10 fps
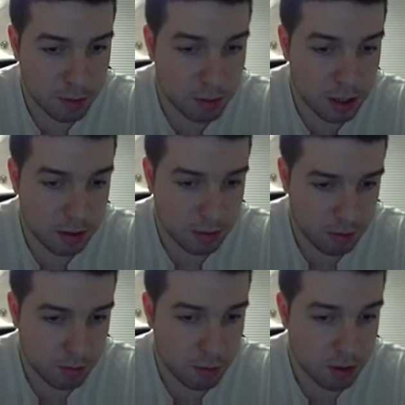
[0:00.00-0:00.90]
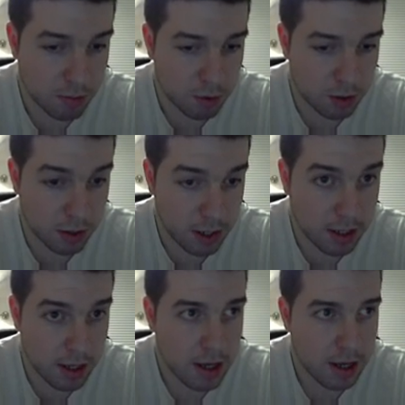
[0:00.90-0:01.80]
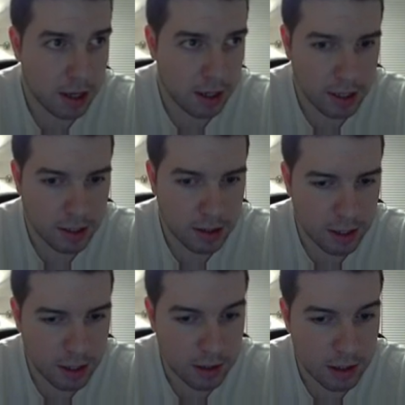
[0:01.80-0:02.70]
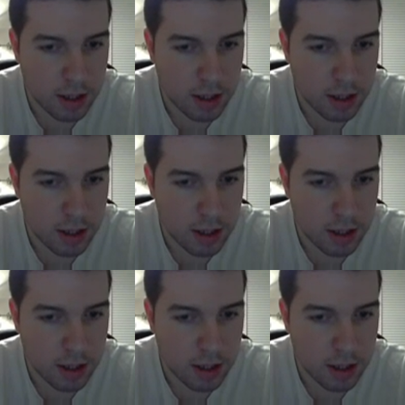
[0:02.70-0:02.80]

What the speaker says: but the most important thing, he gets the kill.